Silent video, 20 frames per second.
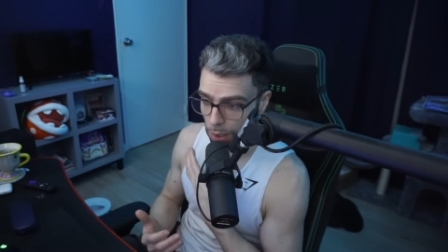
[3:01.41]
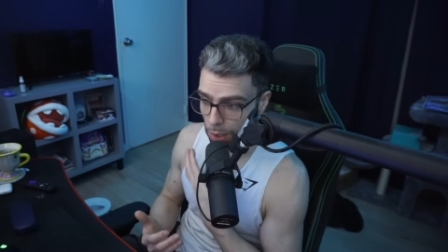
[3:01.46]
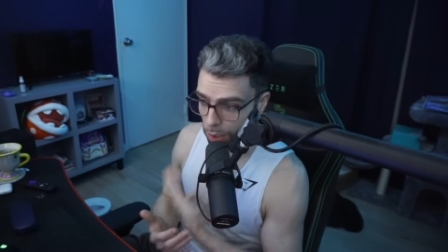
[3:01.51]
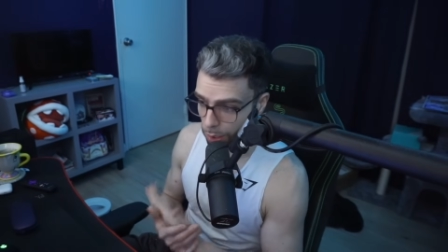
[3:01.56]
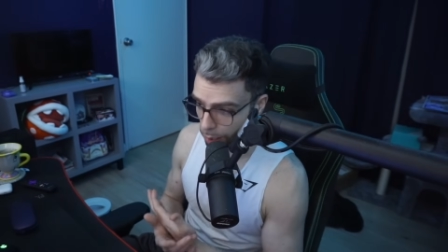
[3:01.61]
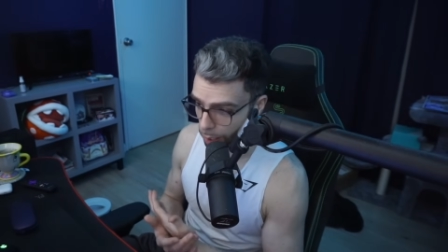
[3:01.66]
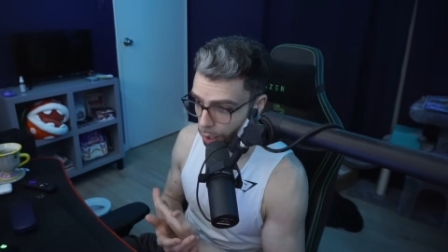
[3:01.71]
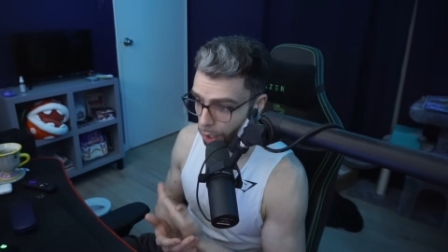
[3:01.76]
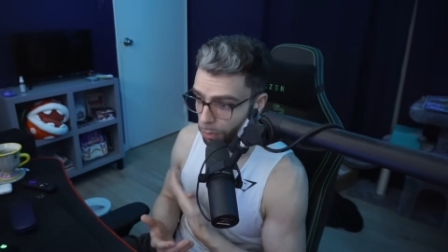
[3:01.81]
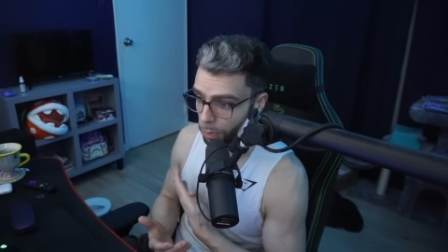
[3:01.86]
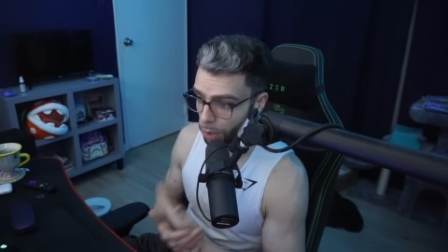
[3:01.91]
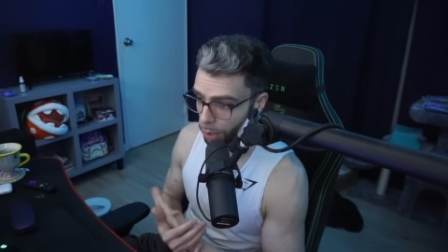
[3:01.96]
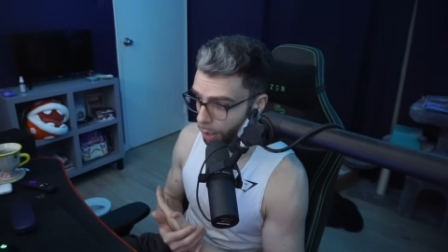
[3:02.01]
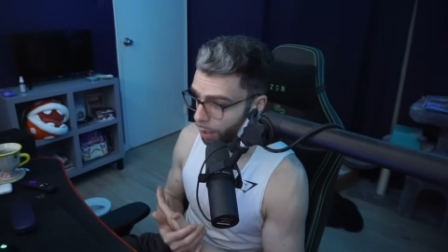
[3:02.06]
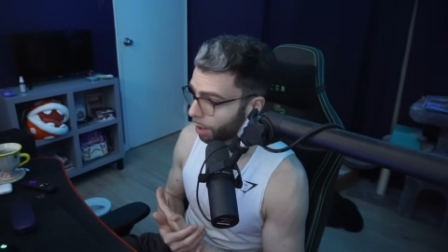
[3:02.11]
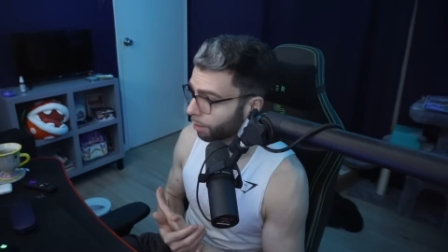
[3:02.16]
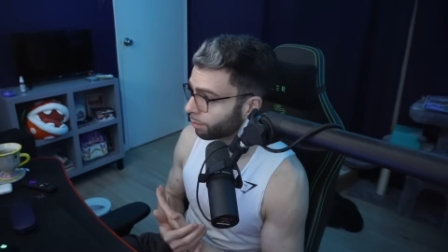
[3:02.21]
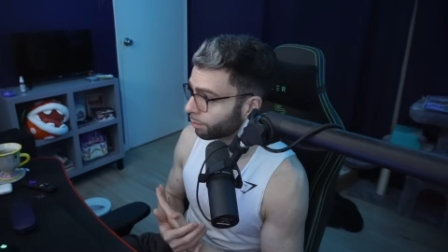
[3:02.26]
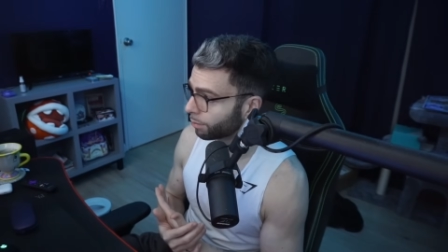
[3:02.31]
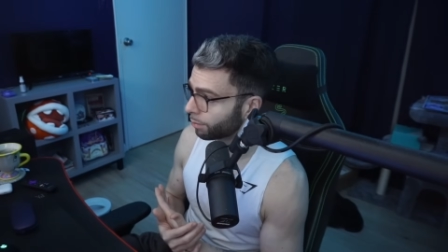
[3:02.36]
Clean it up, clean
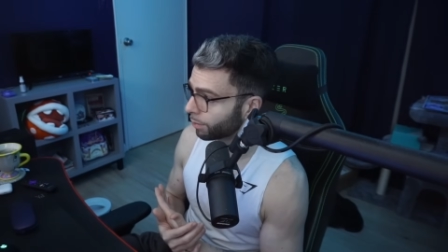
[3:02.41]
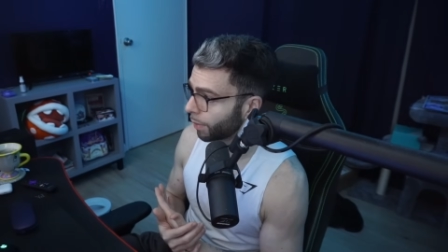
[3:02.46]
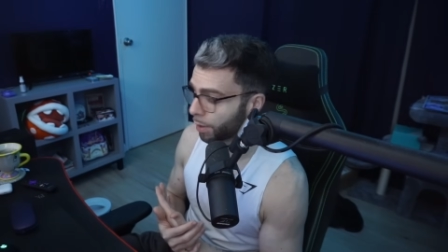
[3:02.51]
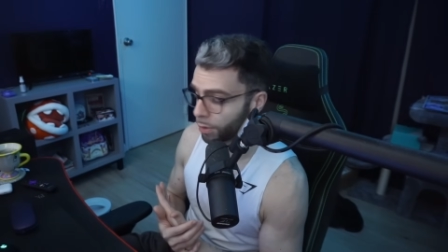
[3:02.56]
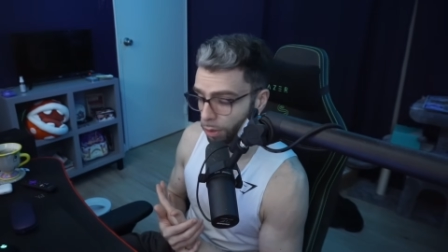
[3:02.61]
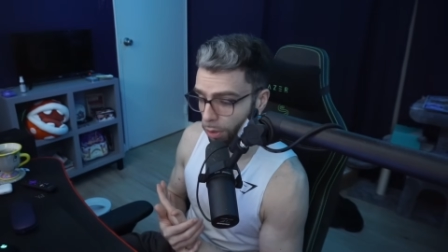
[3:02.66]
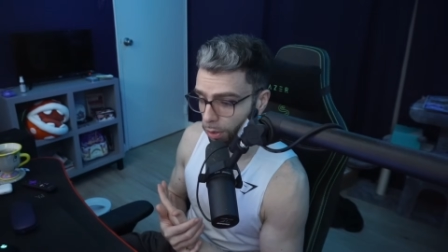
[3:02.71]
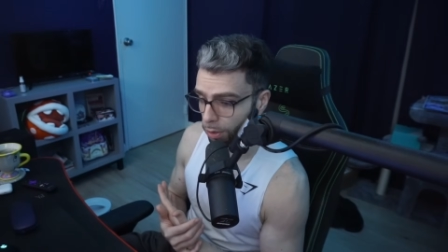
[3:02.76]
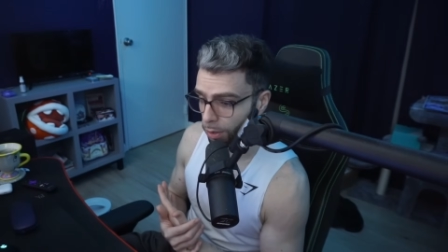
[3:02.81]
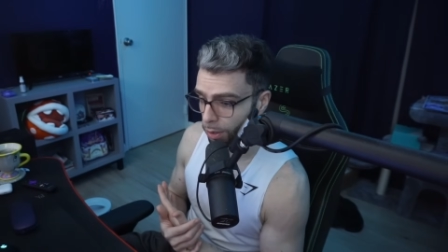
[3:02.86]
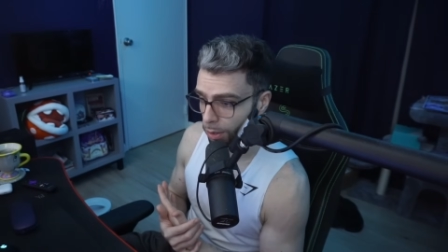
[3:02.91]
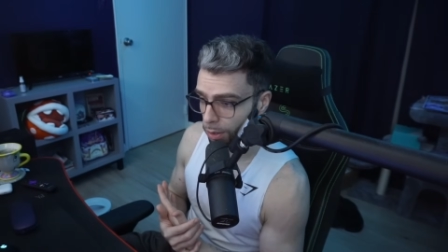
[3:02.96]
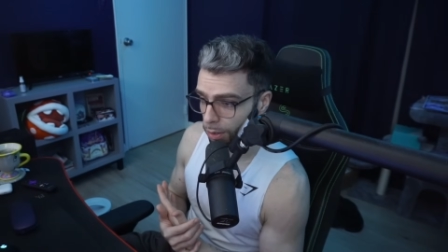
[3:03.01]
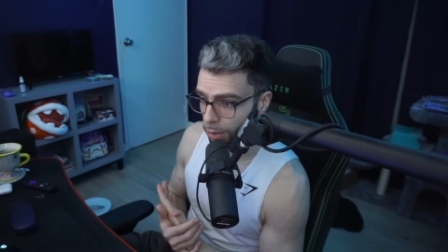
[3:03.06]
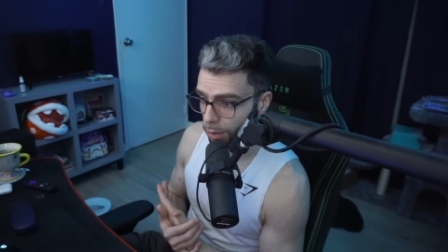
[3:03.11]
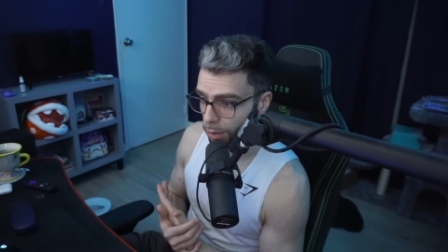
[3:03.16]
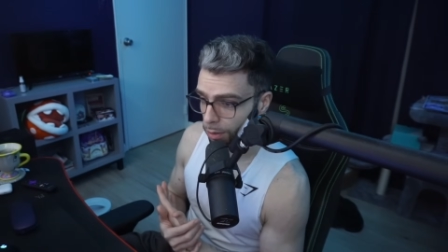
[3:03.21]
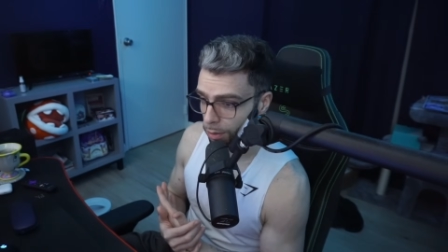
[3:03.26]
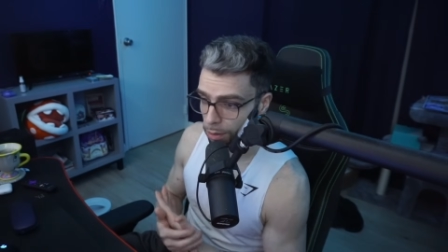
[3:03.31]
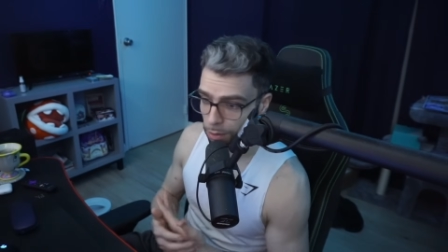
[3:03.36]
it up. That's all.
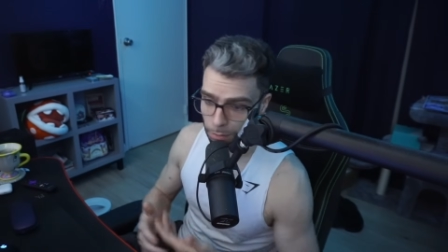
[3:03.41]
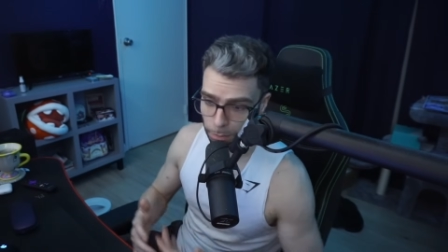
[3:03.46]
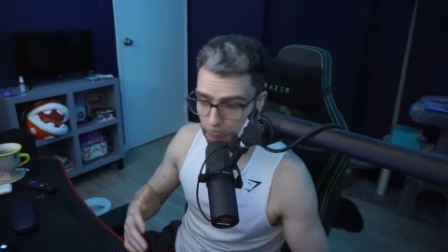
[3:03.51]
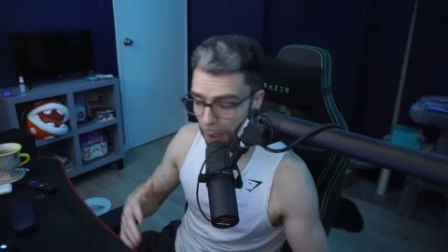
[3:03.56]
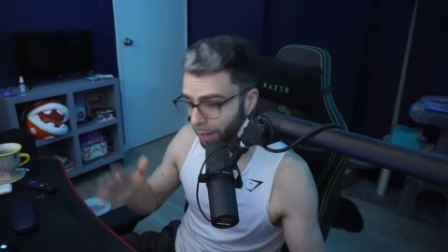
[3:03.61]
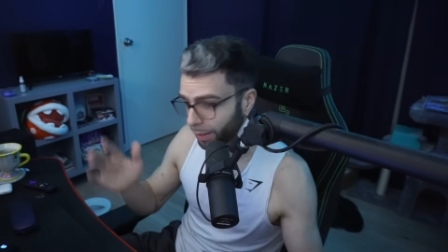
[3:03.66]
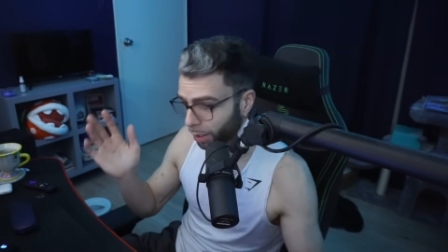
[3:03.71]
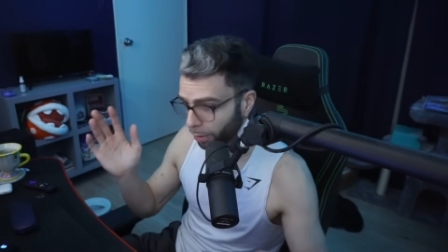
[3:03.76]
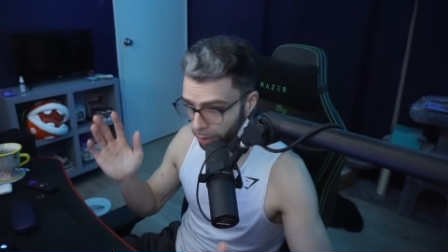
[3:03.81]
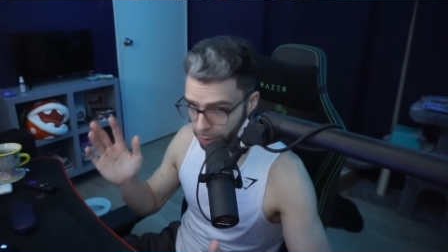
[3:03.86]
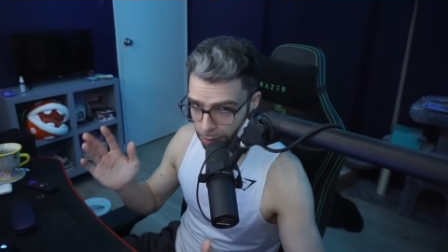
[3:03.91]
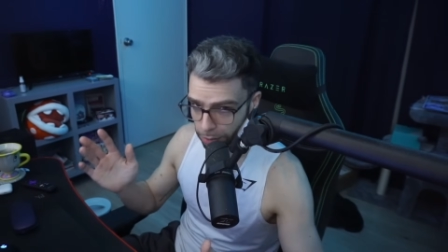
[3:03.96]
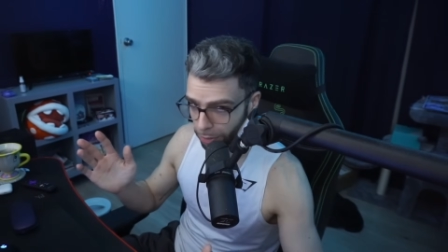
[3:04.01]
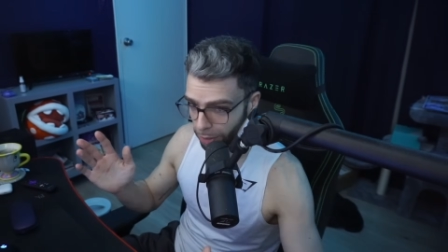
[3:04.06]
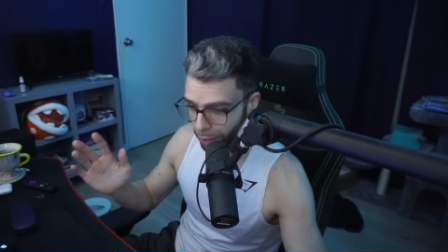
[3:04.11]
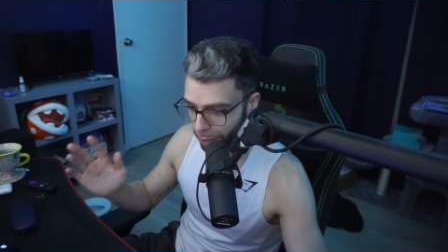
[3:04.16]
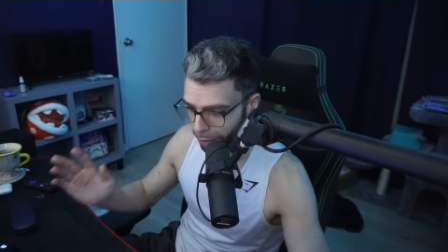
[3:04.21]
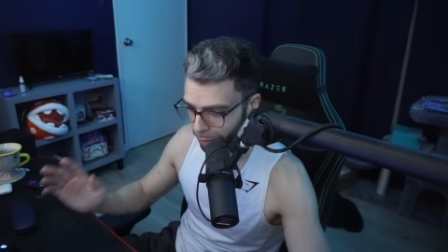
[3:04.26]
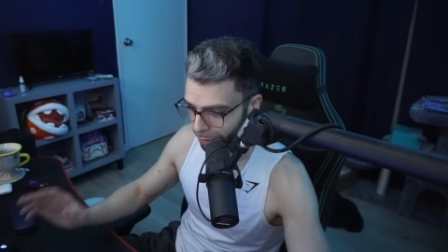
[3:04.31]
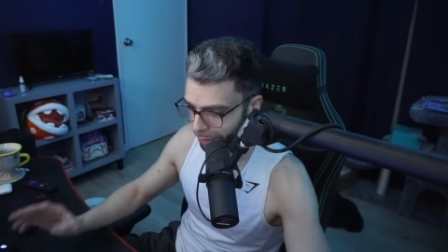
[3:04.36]
Back to the rest of the video.